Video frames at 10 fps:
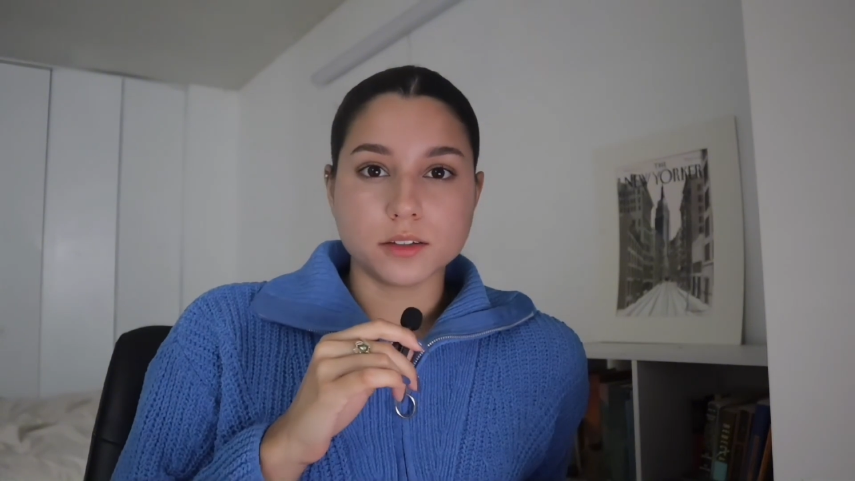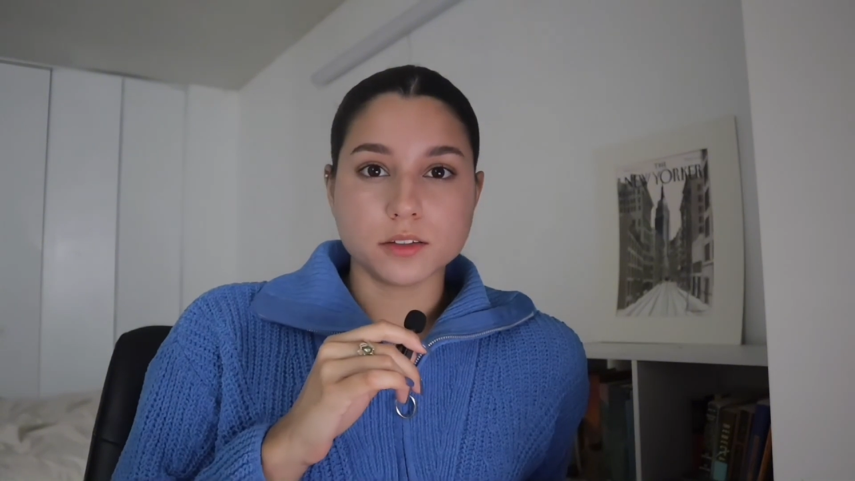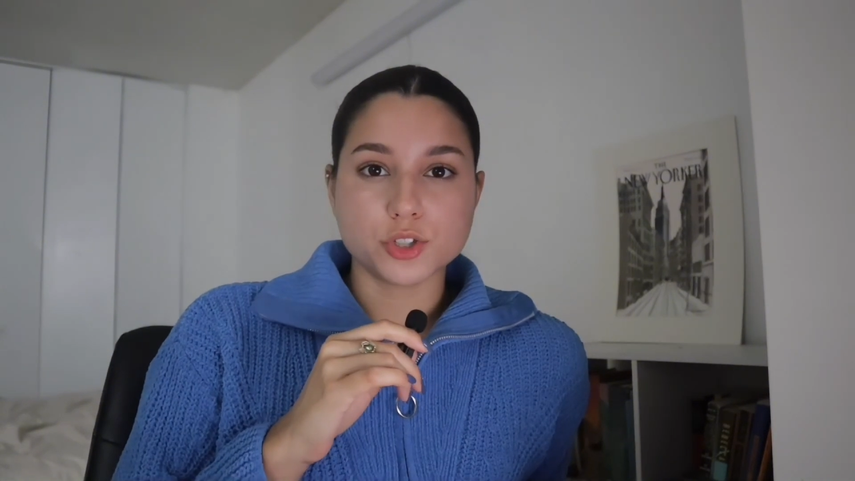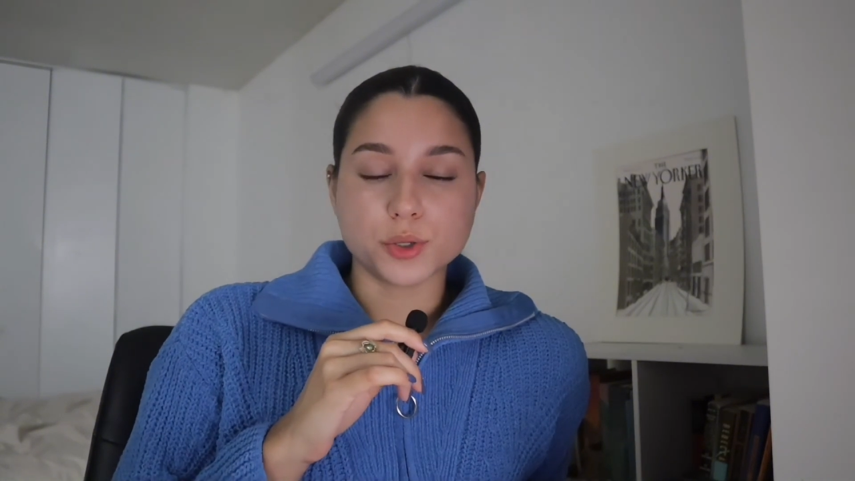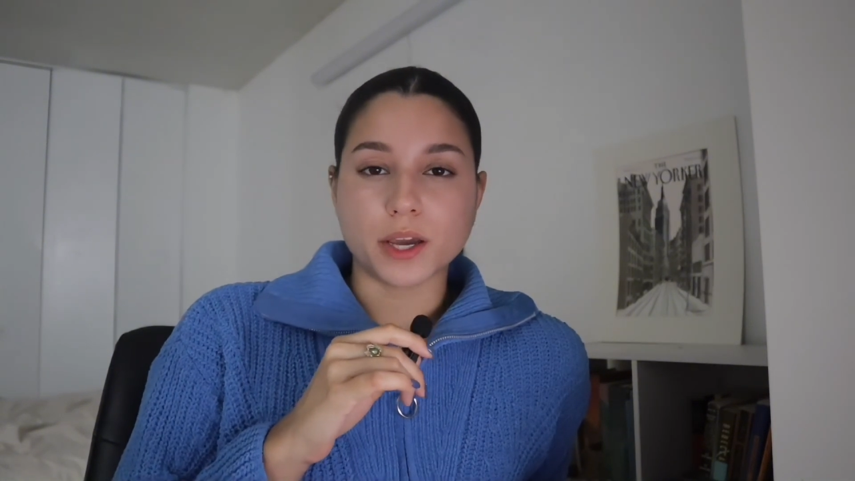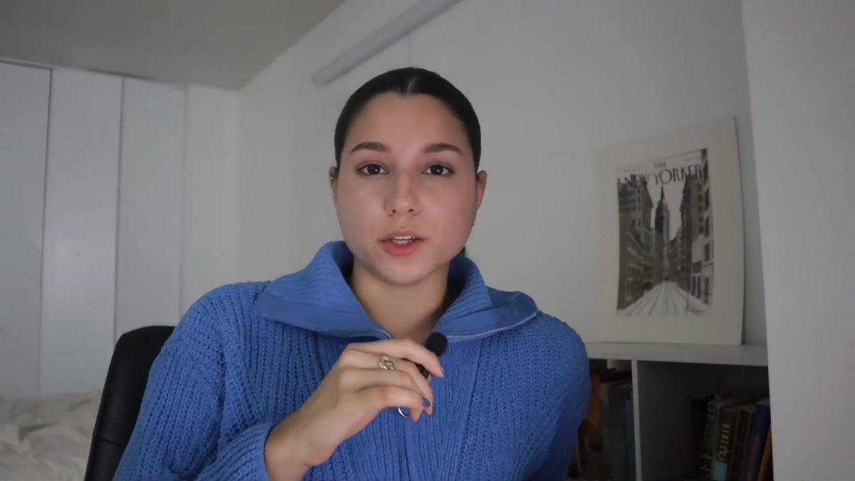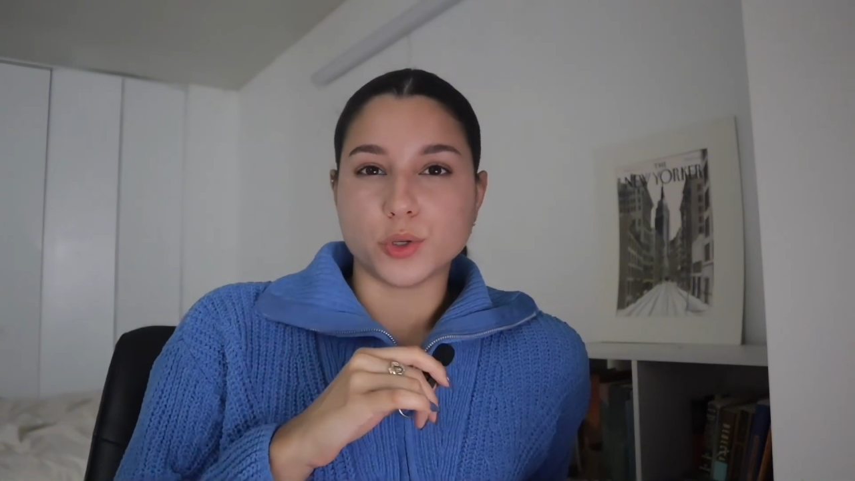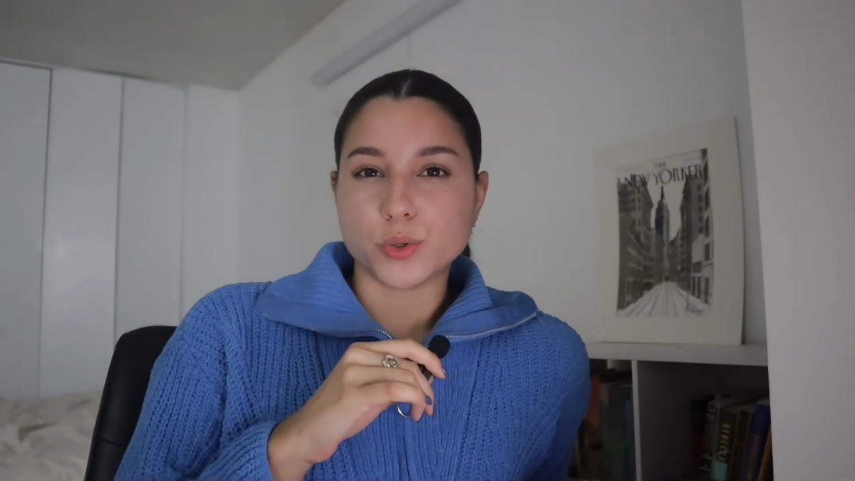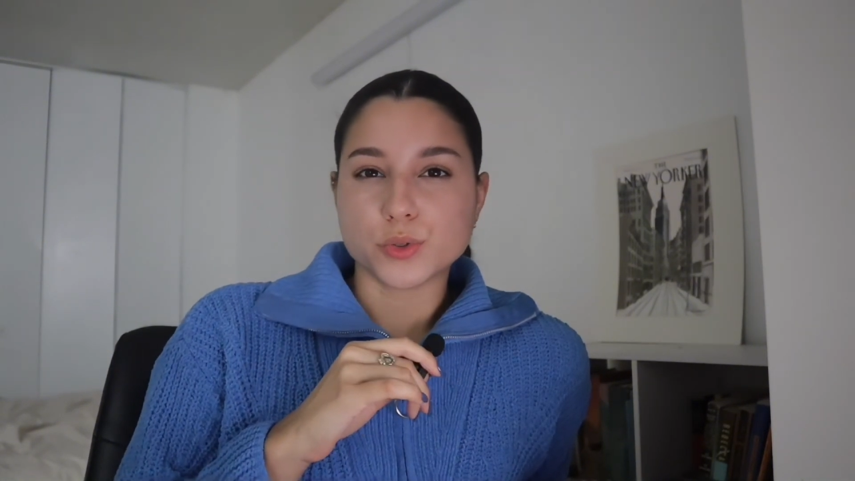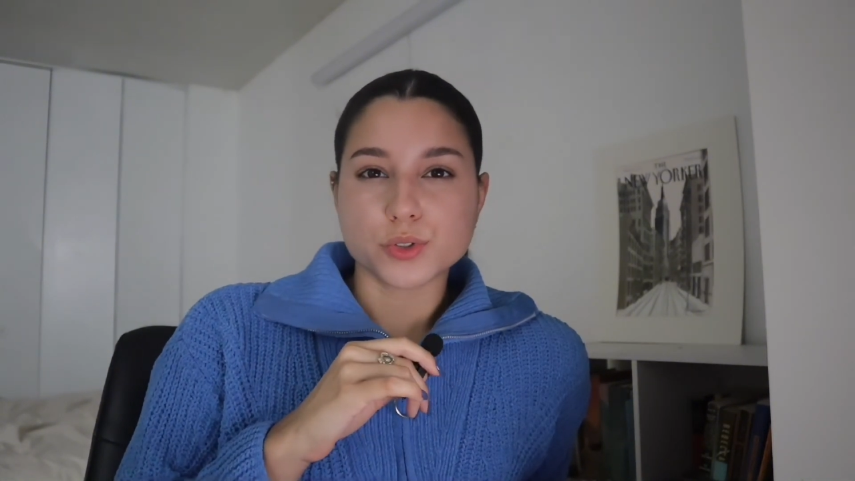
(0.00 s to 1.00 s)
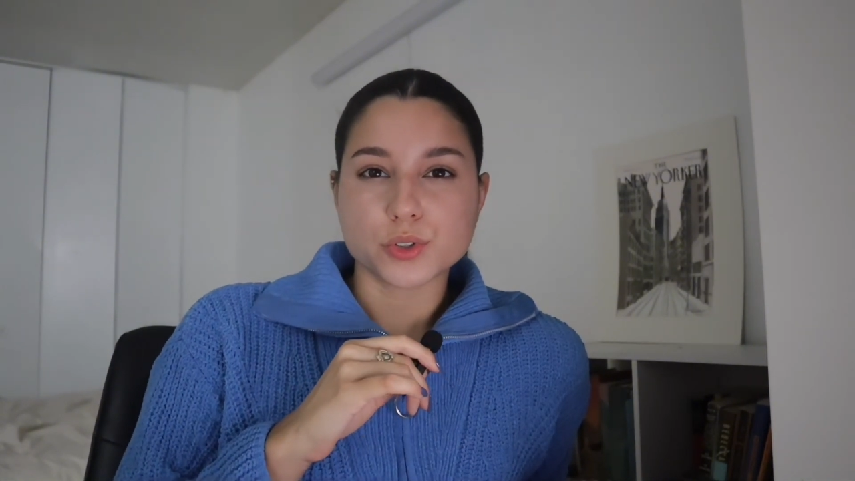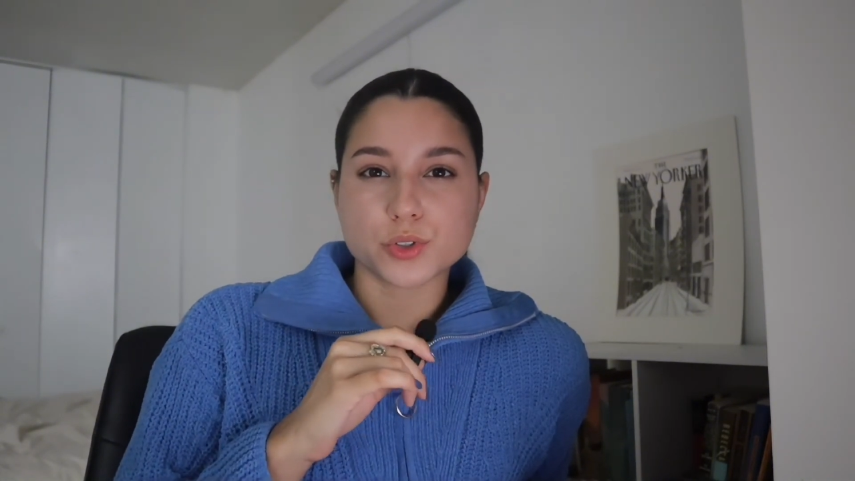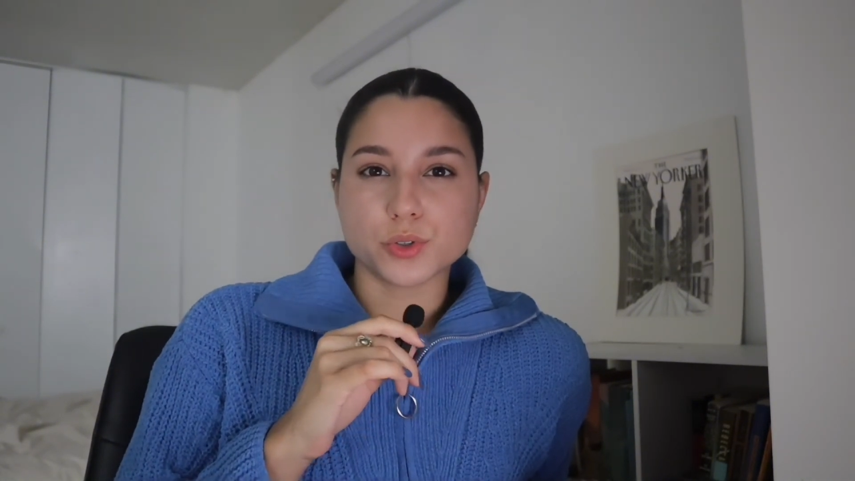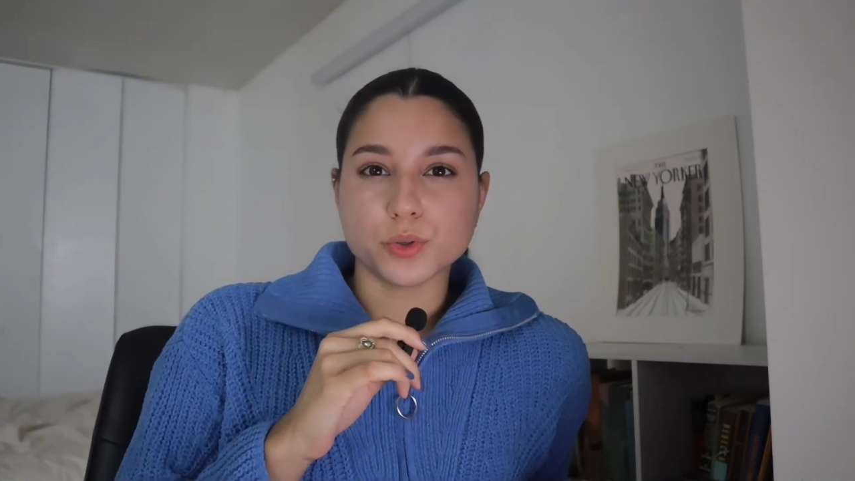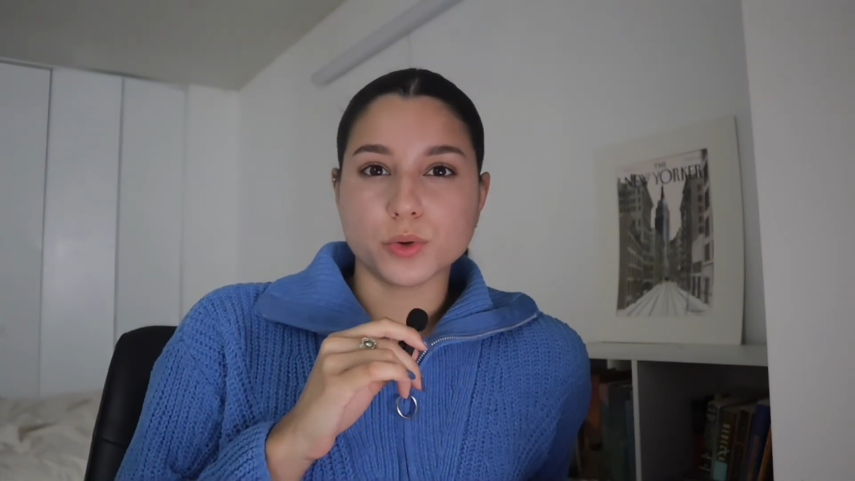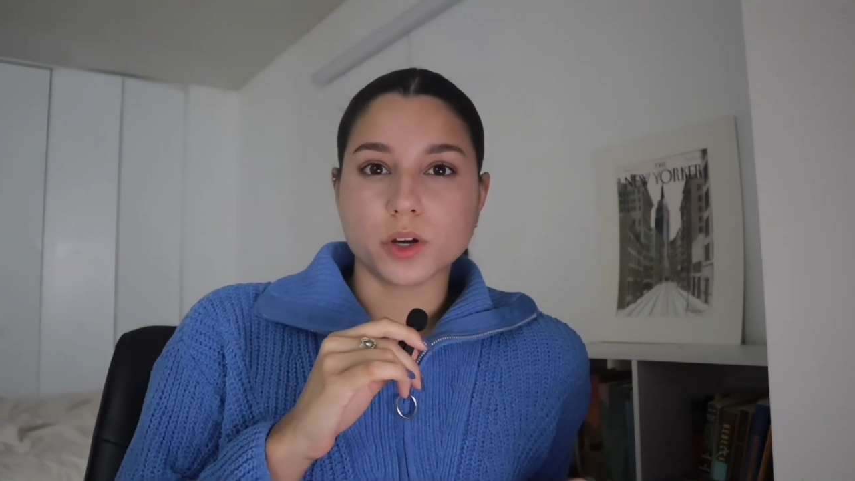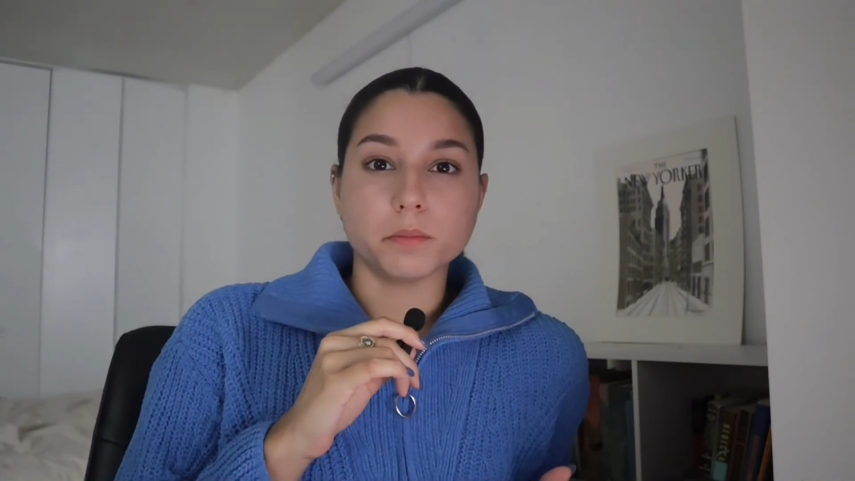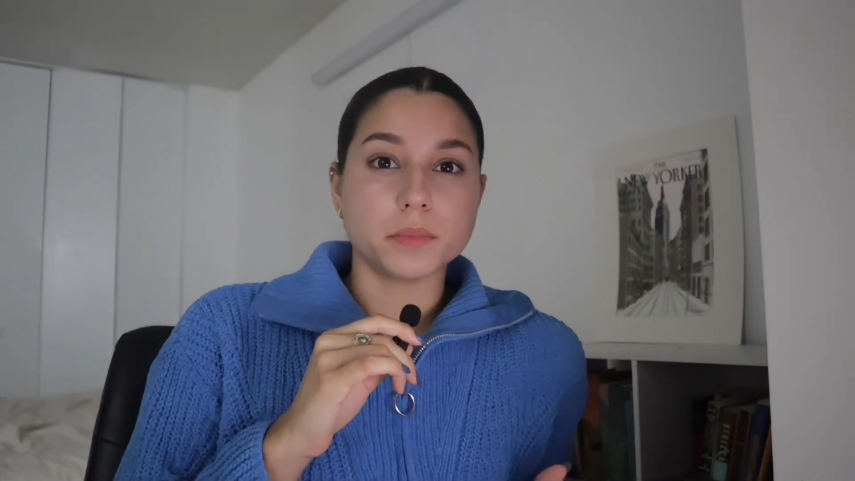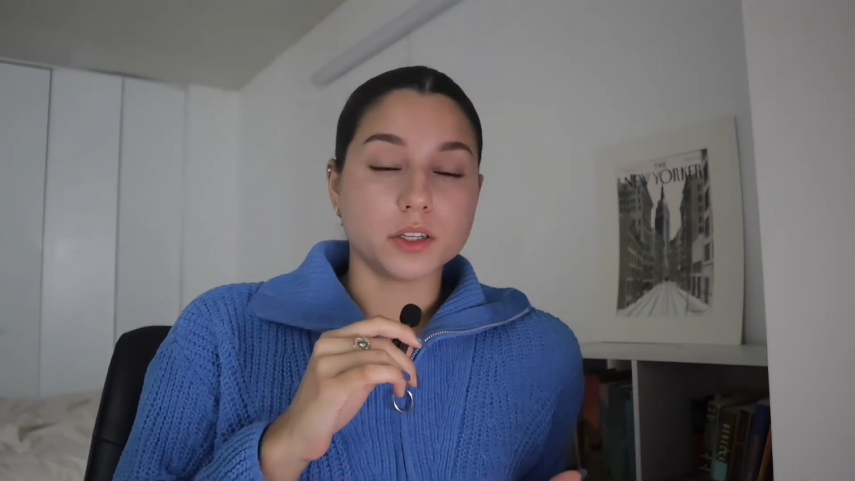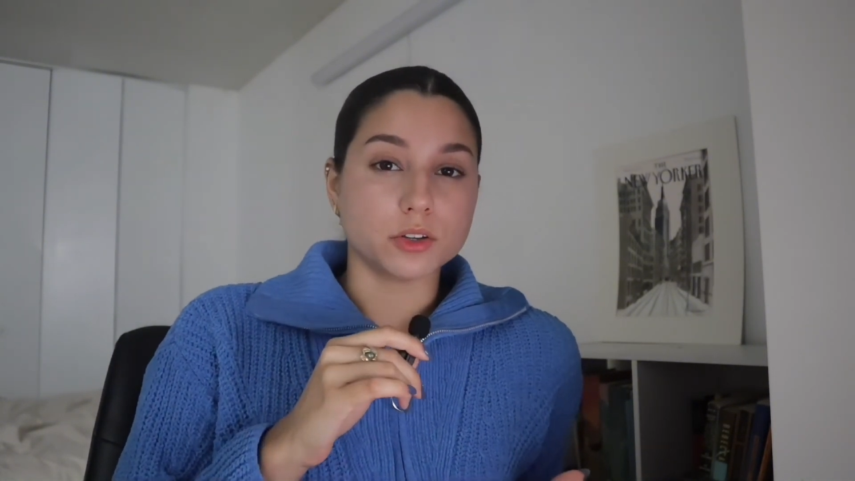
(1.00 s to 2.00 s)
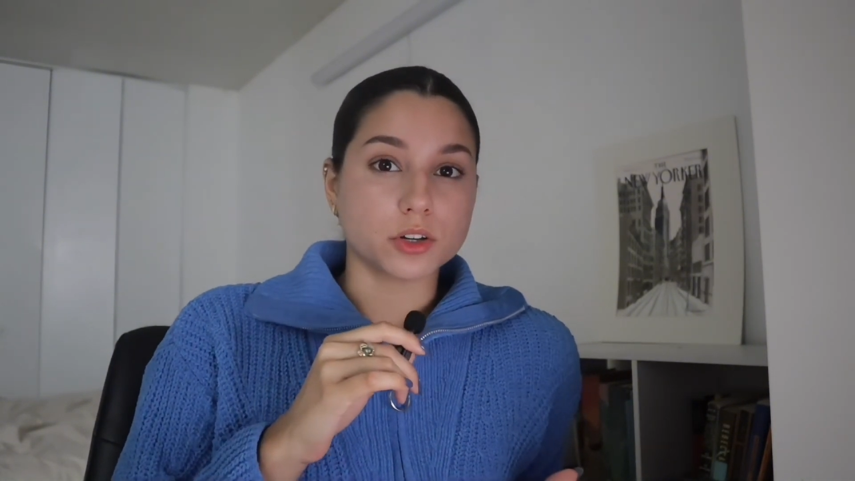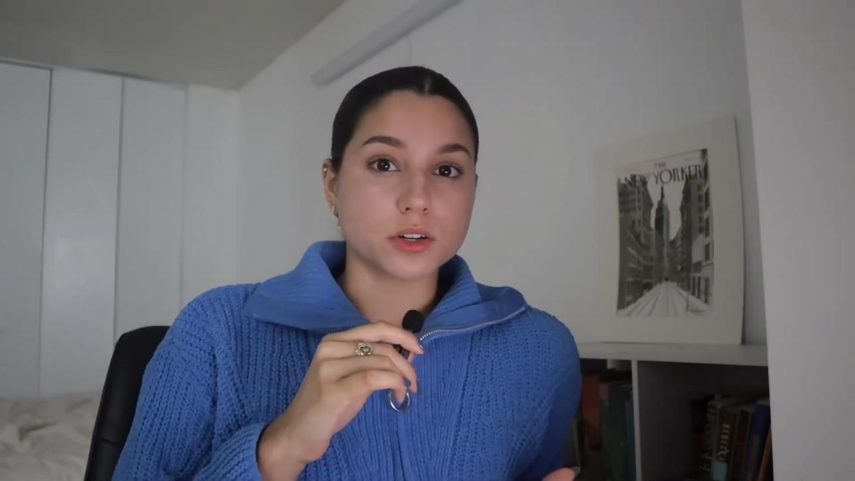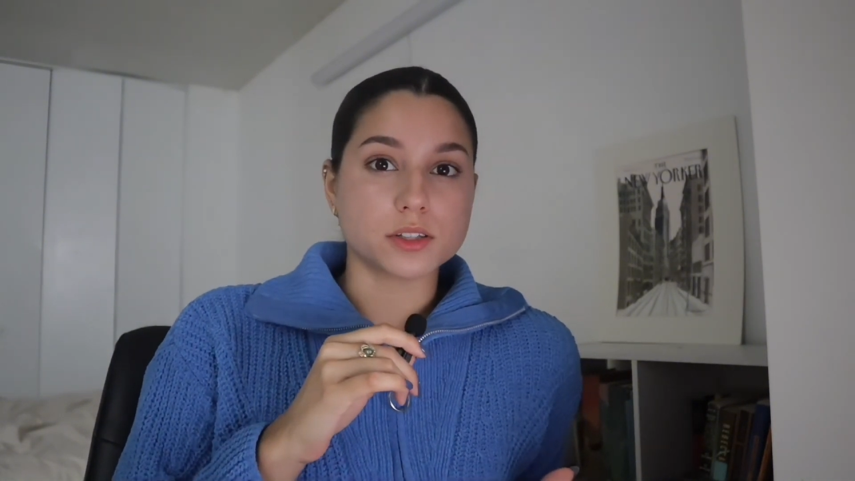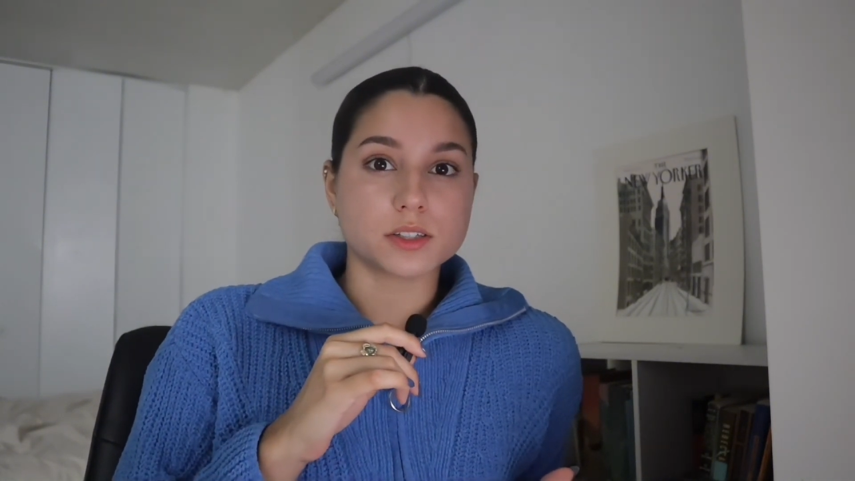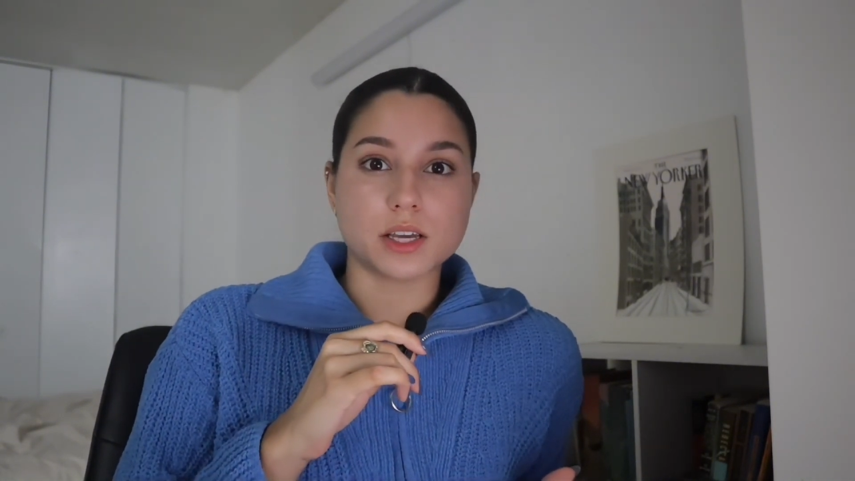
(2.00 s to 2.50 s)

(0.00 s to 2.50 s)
to get used to computers